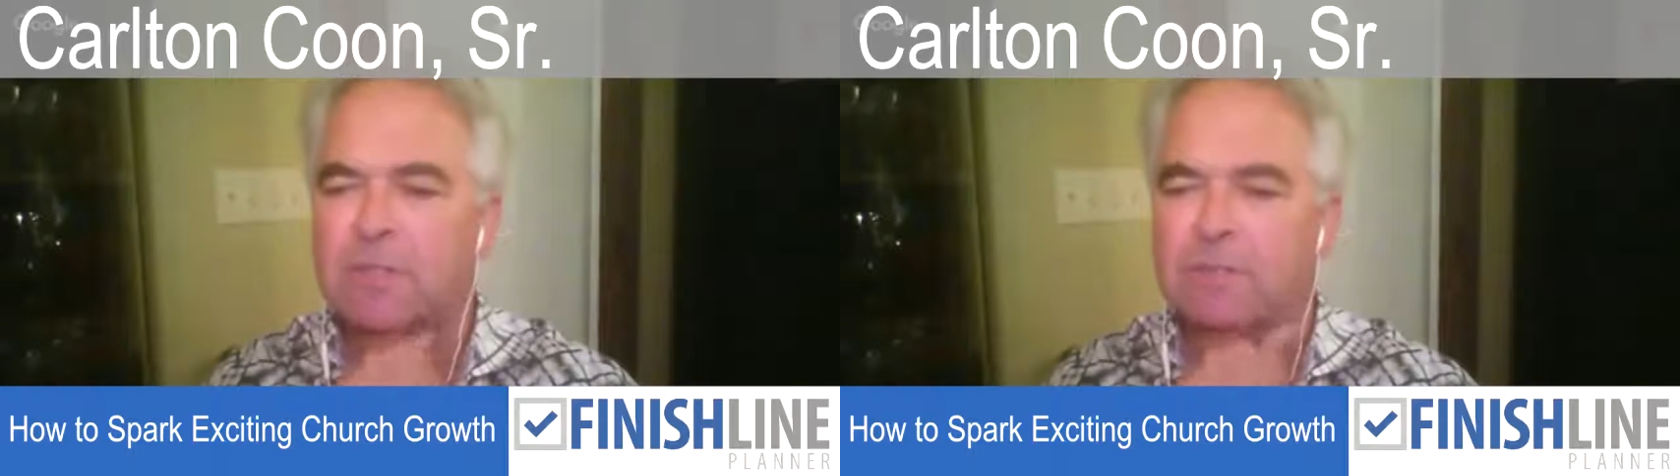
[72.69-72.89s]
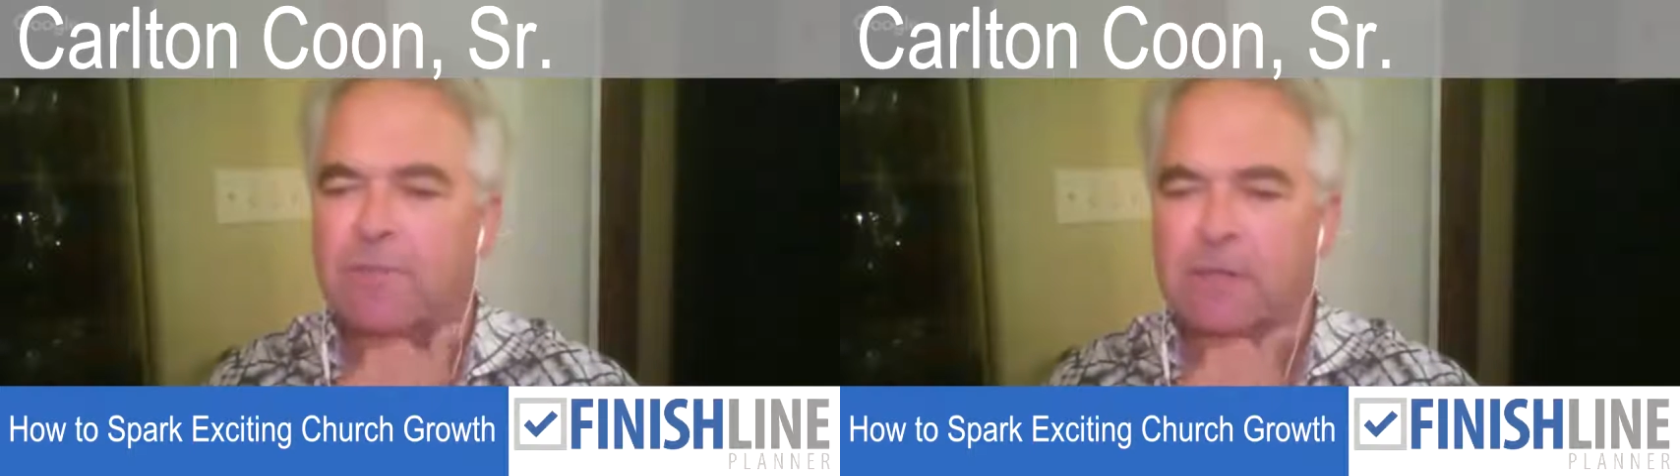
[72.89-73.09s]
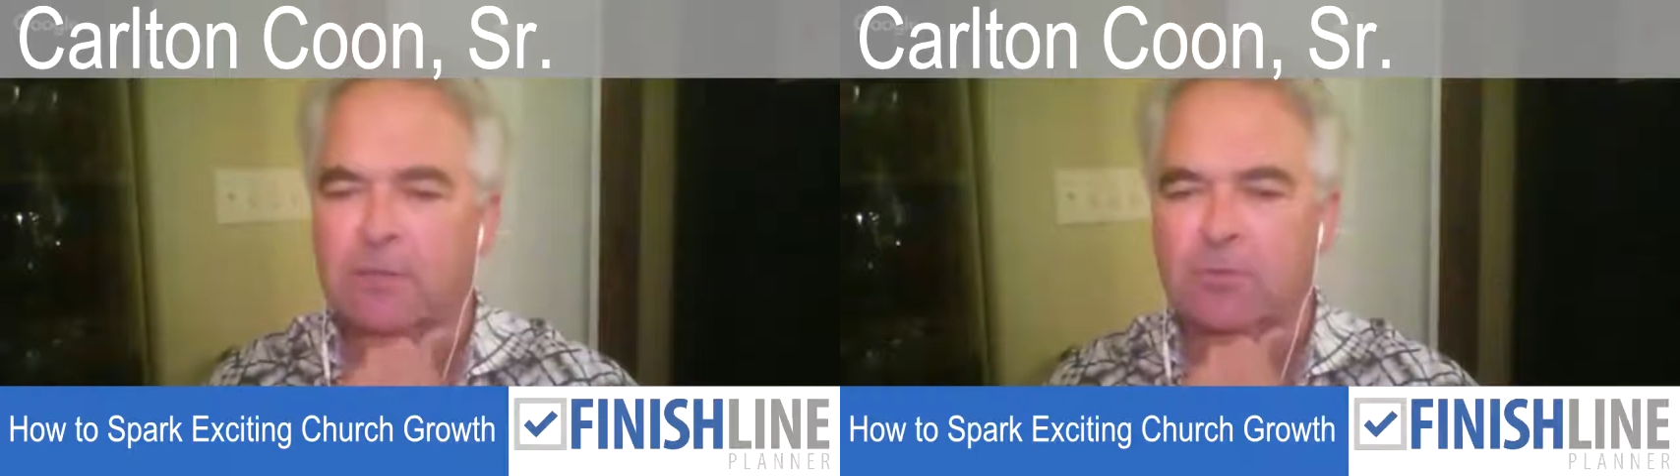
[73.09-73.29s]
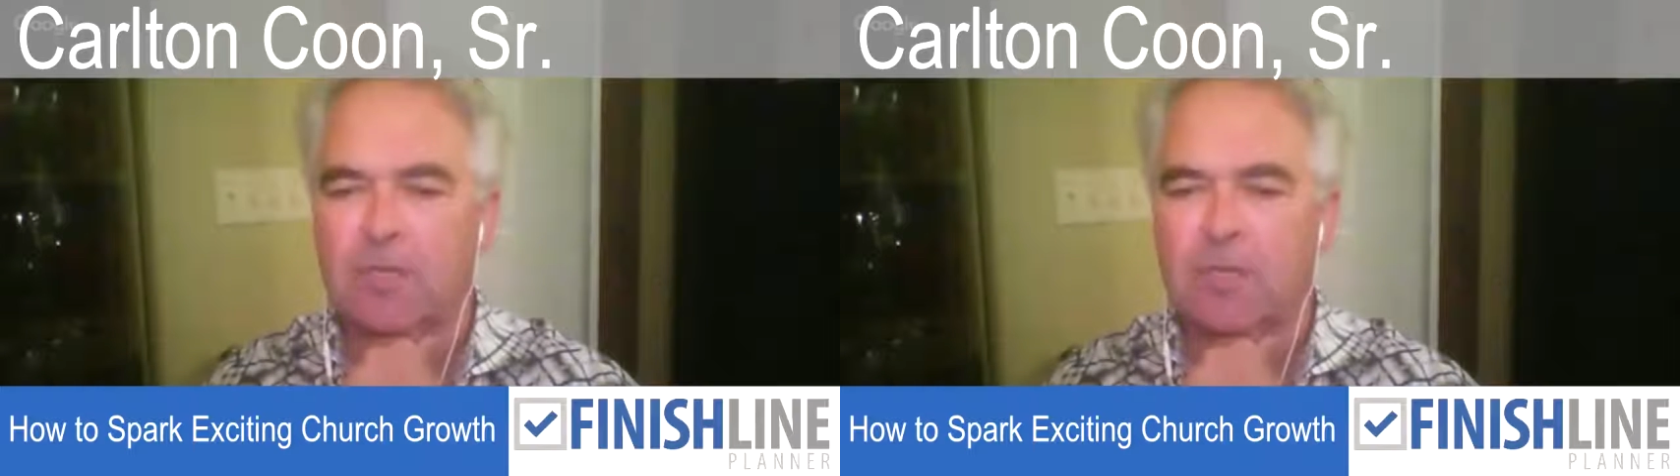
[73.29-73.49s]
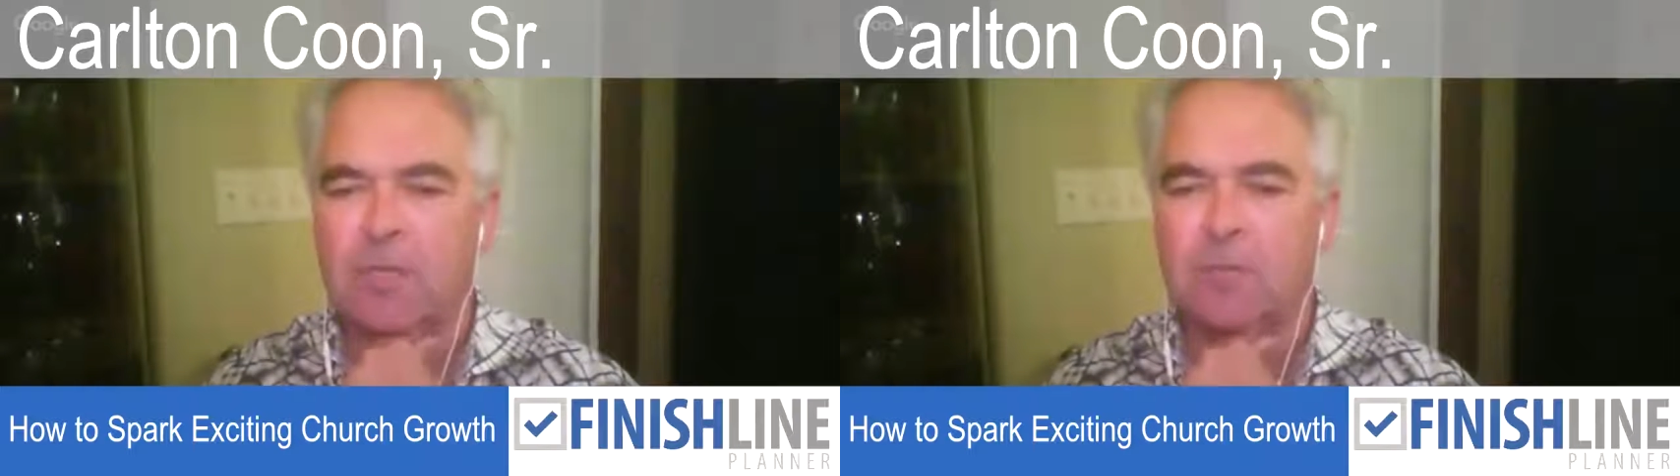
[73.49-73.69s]
if I do
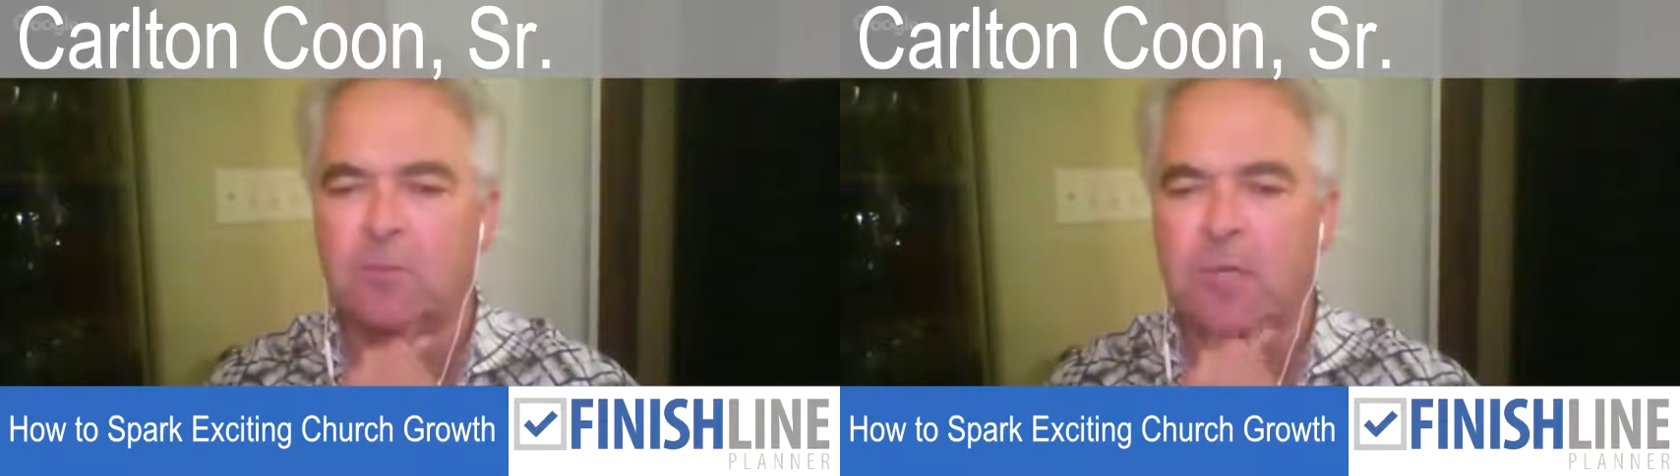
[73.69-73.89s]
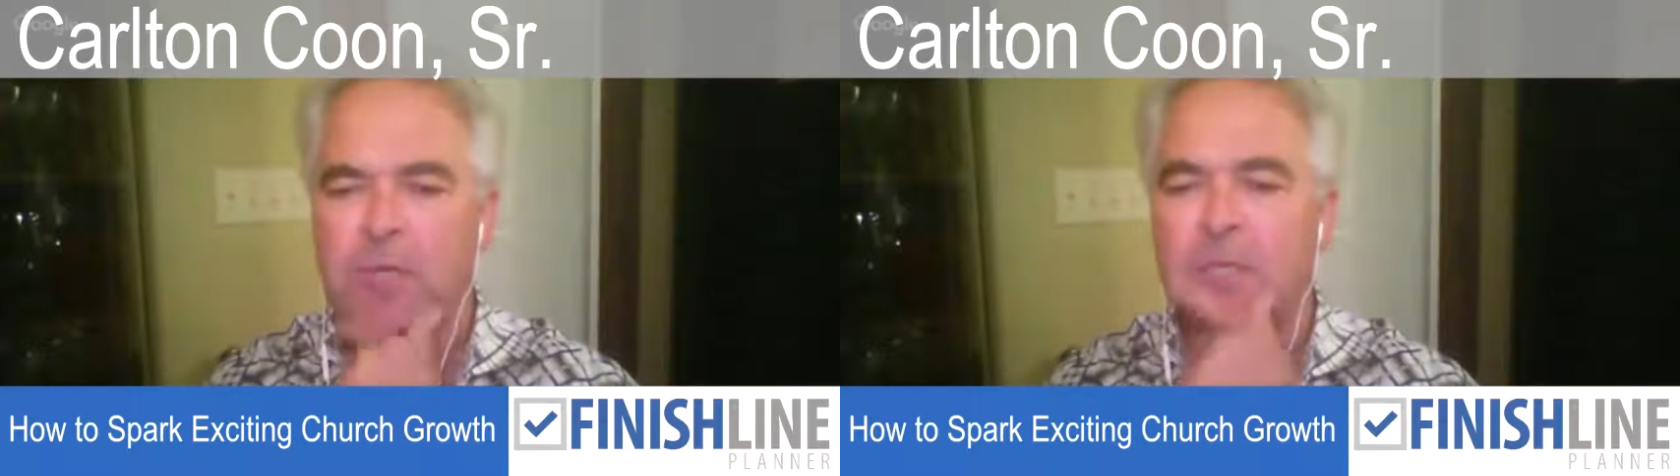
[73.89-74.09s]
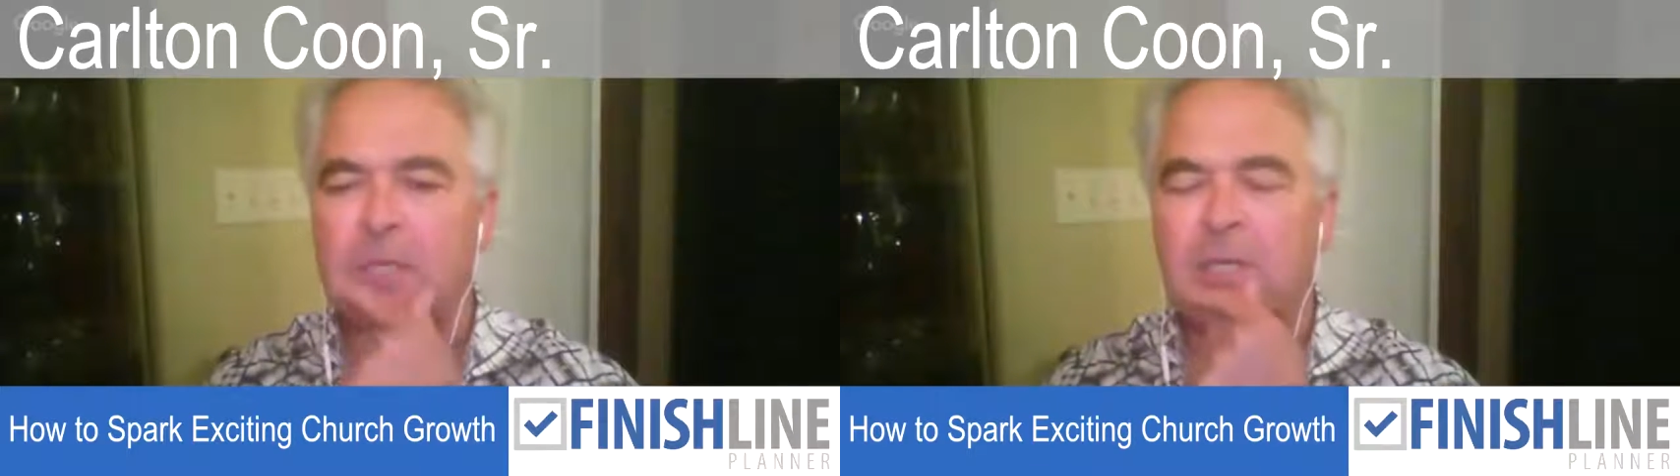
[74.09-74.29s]
that anyway,